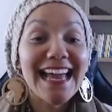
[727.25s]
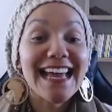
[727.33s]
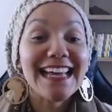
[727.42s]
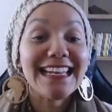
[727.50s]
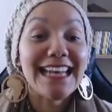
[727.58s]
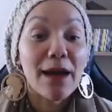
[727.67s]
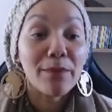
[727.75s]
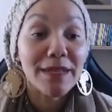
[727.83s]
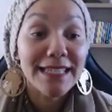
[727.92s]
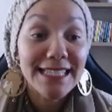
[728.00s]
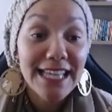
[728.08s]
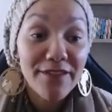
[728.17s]
Number
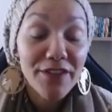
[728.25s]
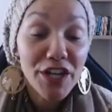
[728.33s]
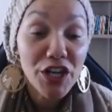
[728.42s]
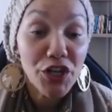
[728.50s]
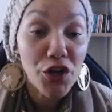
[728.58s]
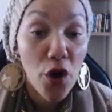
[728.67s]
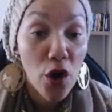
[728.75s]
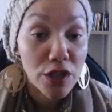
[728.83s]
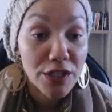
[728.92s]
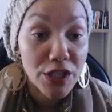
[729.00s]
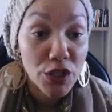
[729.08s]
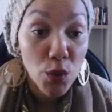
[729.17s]
7, your
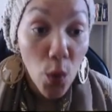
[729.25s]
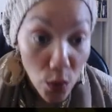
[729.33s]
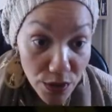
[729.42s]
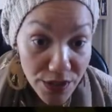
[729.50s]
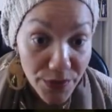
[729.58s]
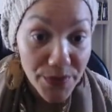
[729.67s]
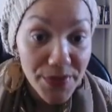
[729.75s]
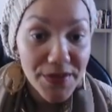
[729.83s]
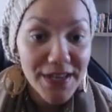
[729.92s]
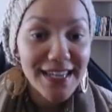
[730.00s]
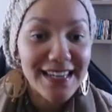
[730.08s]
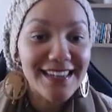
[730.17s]
answer is also
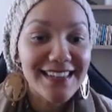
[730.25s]
3.